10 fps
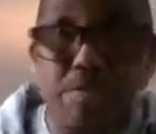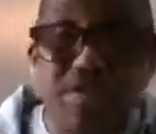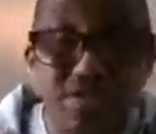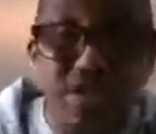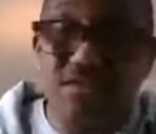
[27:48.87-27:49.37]

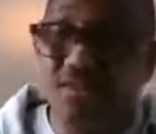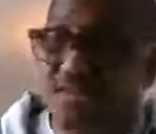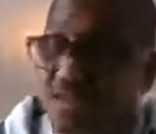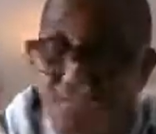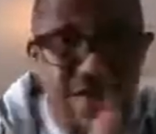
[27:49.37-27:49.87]

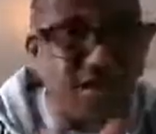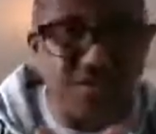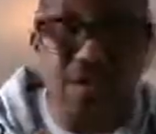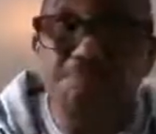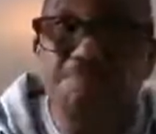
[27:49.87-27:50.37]
mystics is part
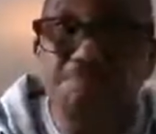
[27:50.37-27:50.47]
of it.